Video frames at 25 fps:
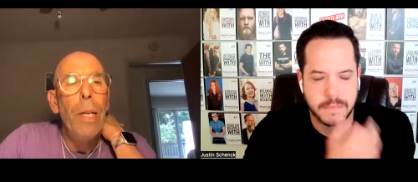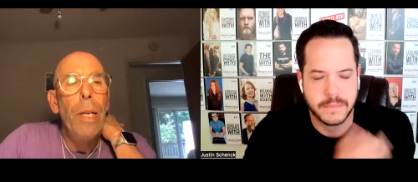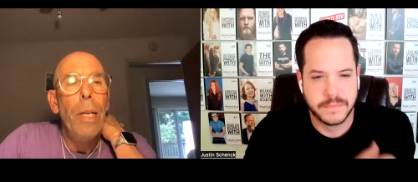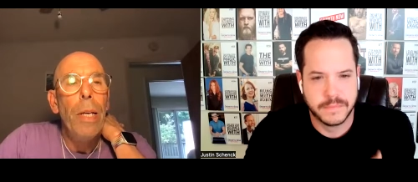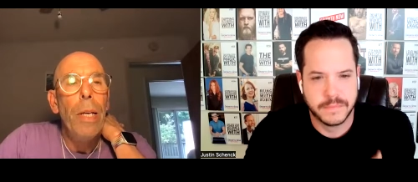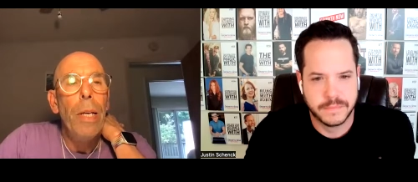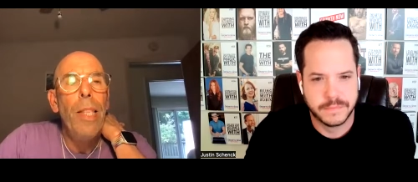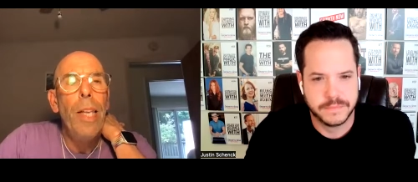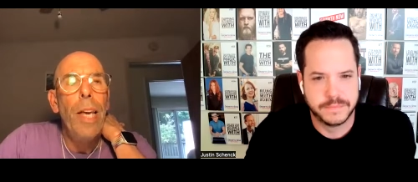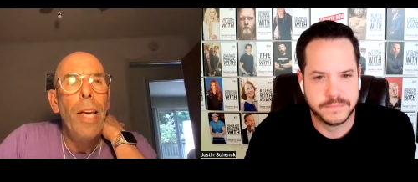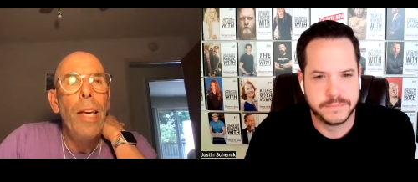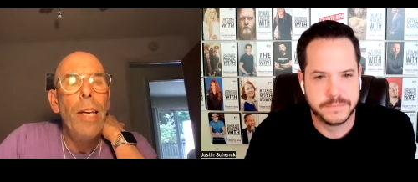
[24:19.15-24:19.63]

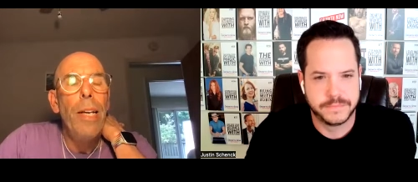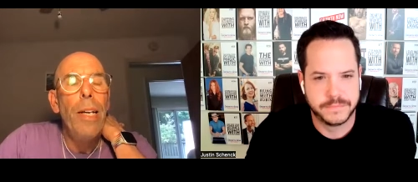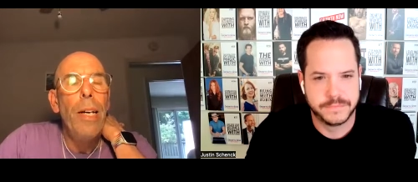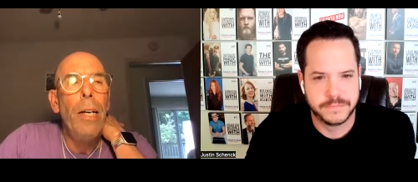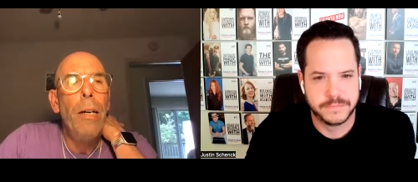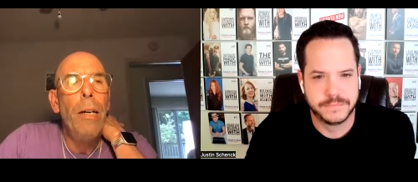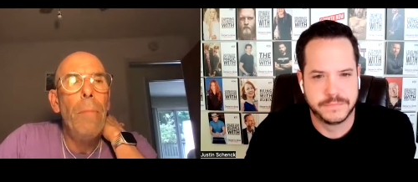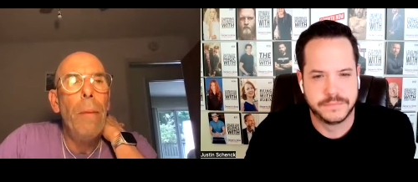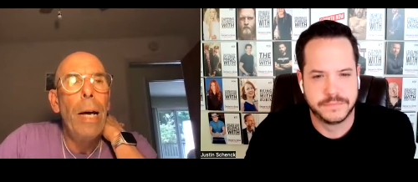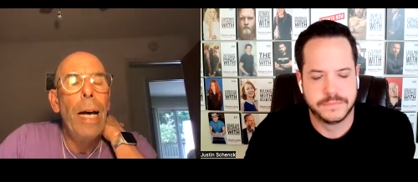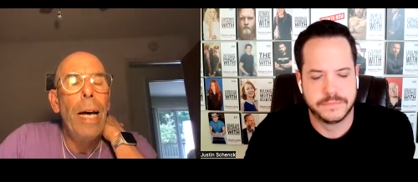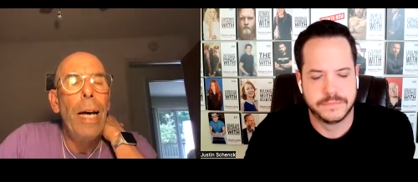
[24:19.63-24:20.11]
Speaker 1: they
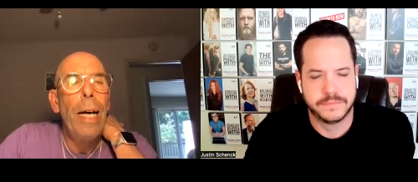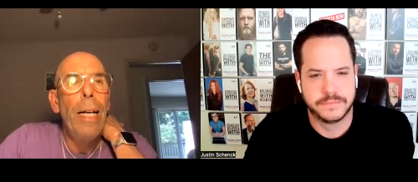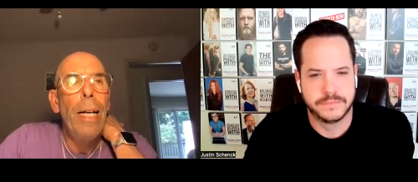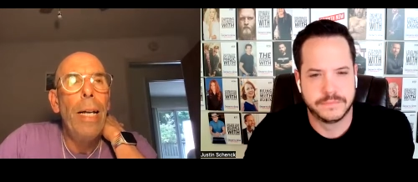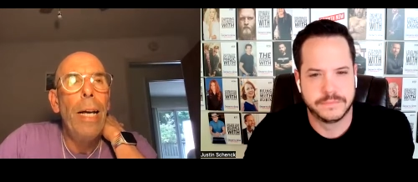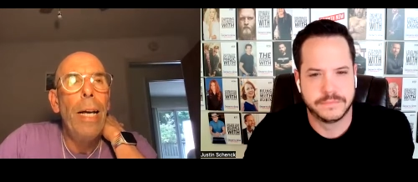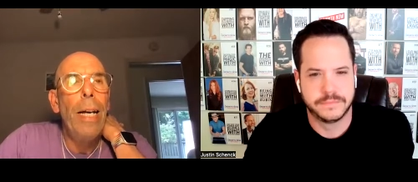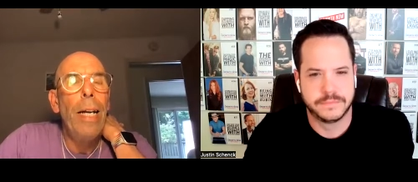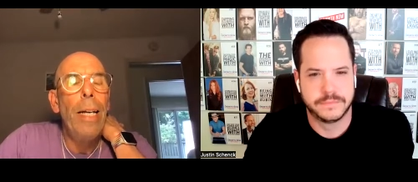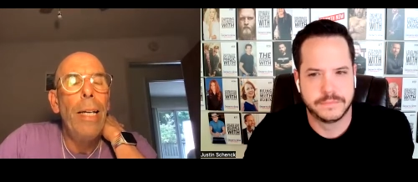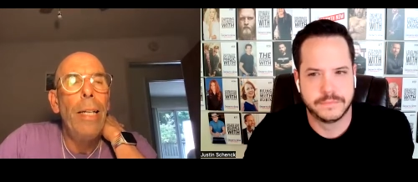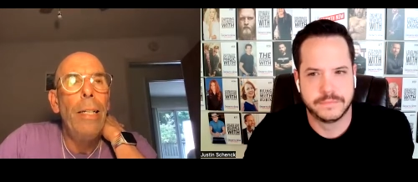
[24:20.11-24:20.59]
um, had
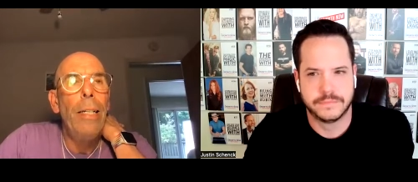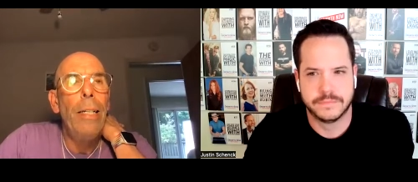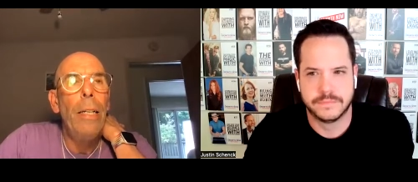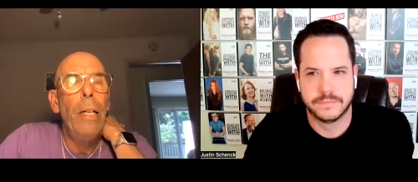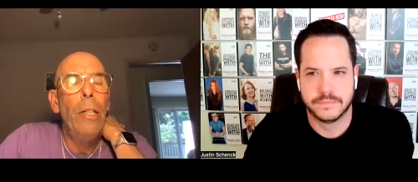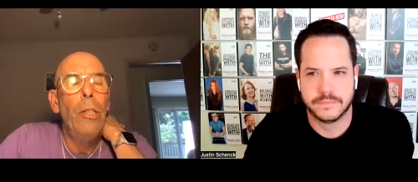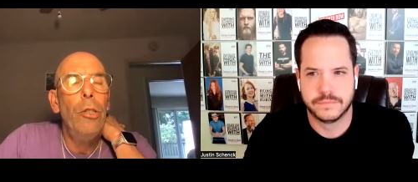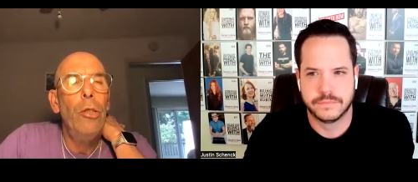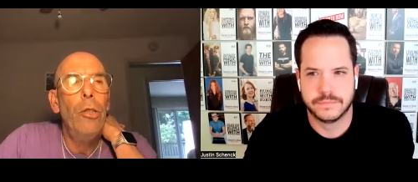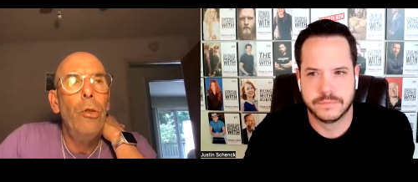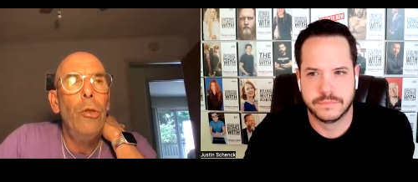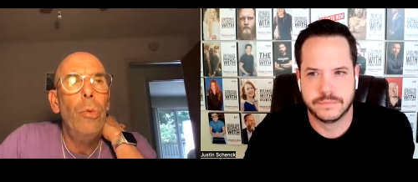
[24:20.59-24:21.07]
a
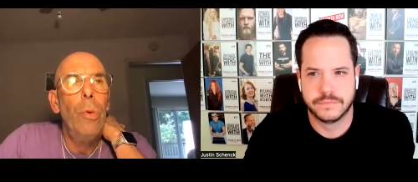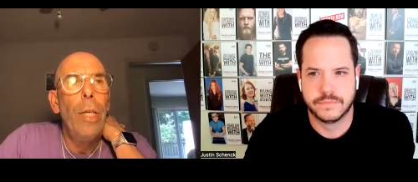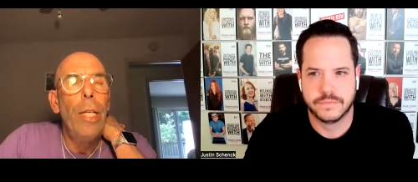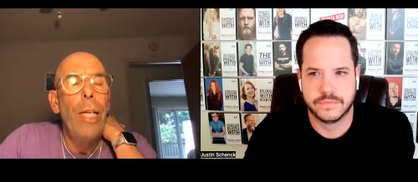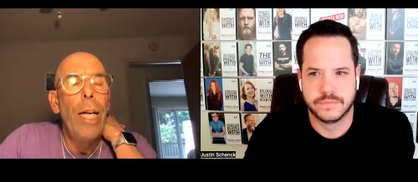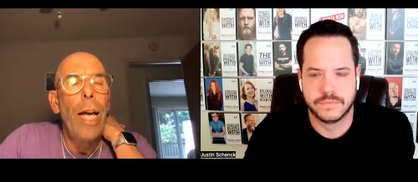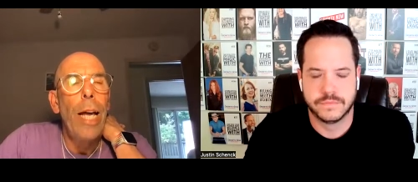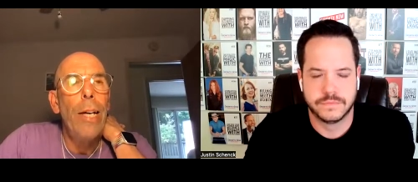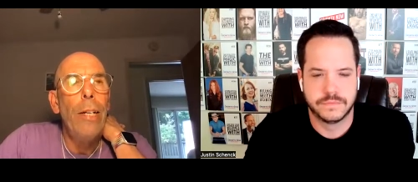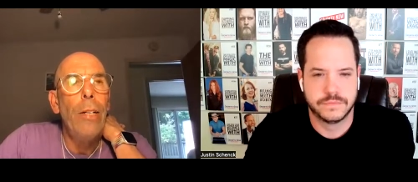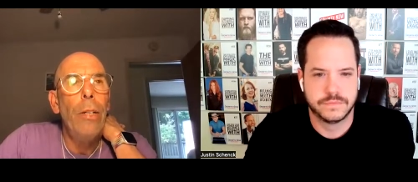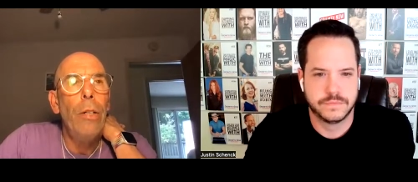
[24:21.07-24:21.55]

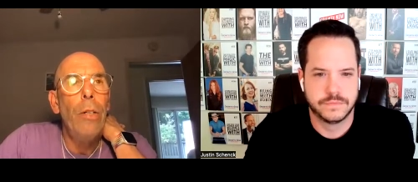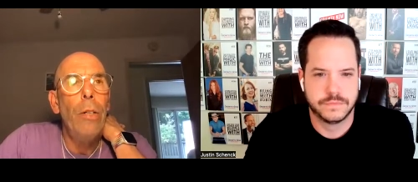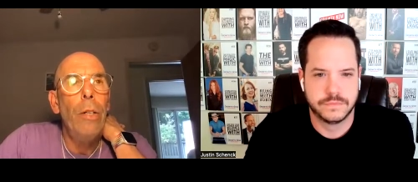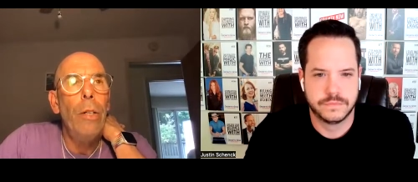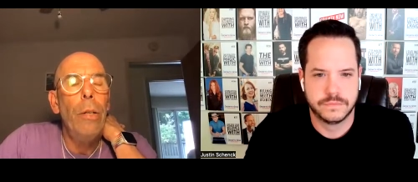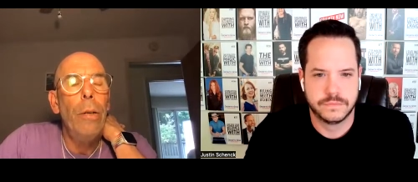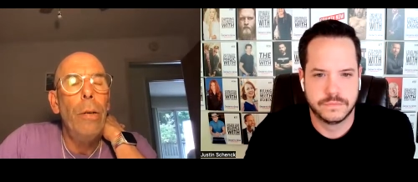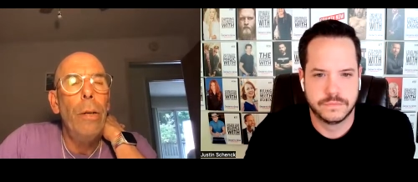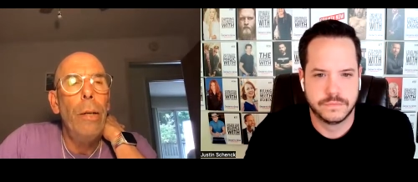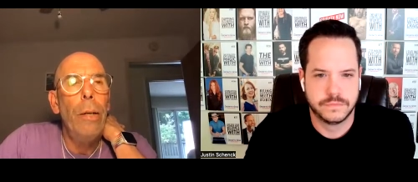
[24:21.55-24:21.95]
120 acre